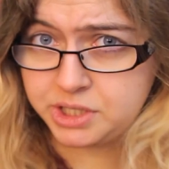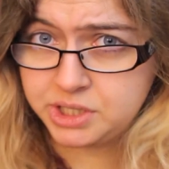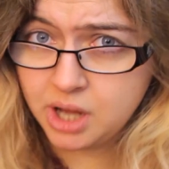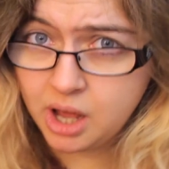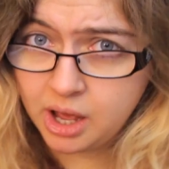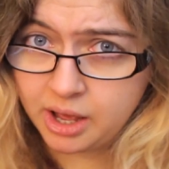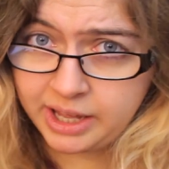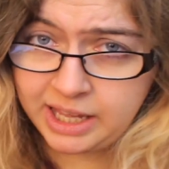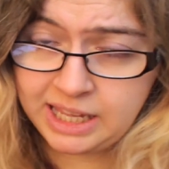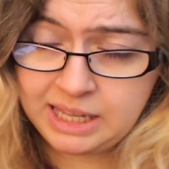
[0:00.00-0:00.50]
the
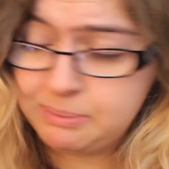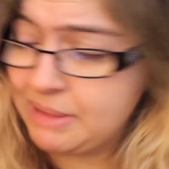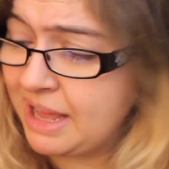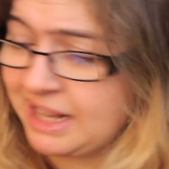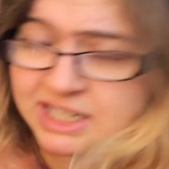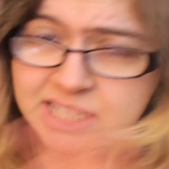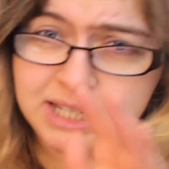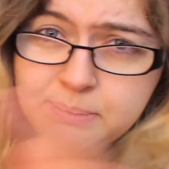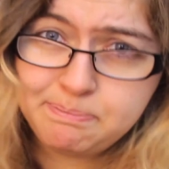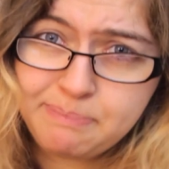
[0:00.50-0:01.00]
time
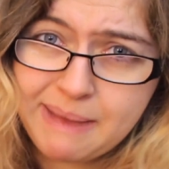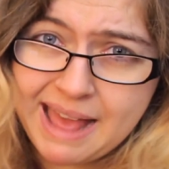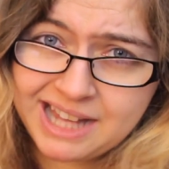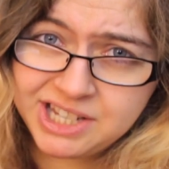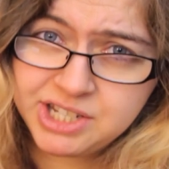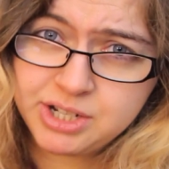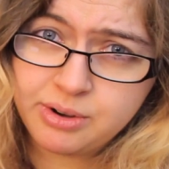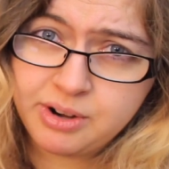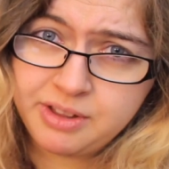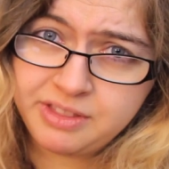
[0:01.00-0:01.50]
and to
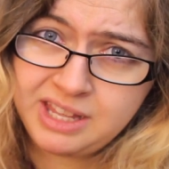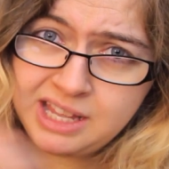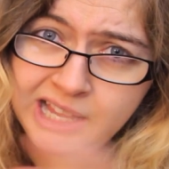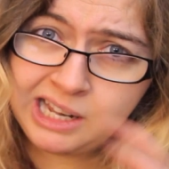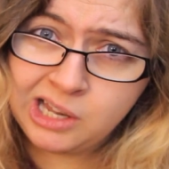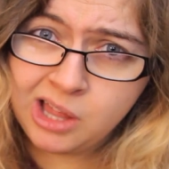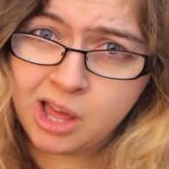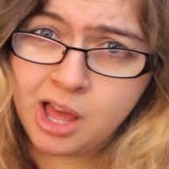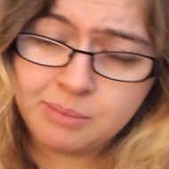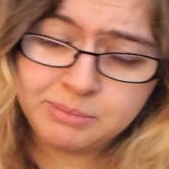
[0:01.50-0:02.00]
batter at the
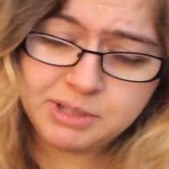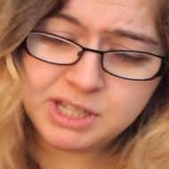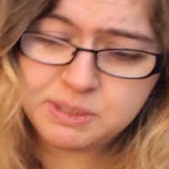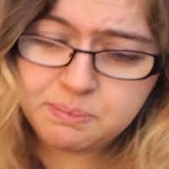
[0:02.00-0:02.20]
alarm